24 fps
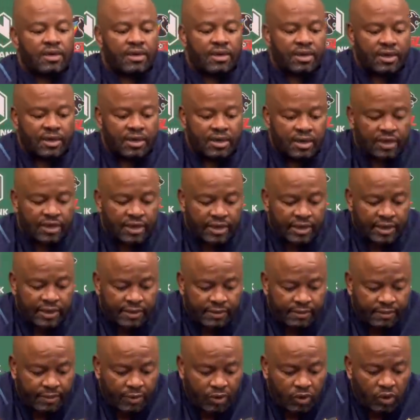And
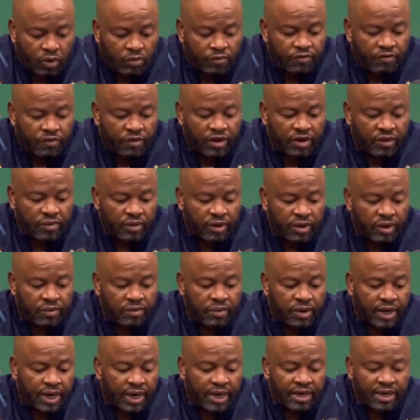hopefully we
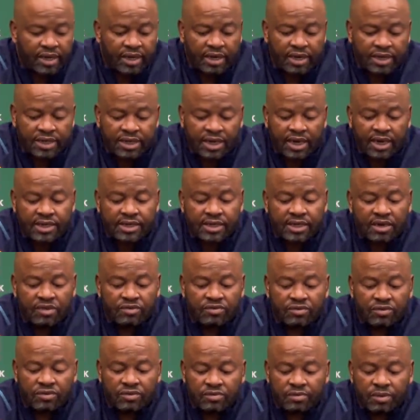get the results
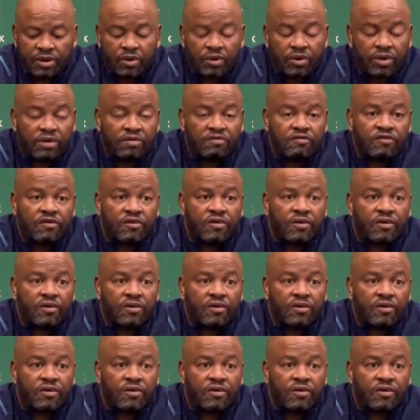that we would be looking for.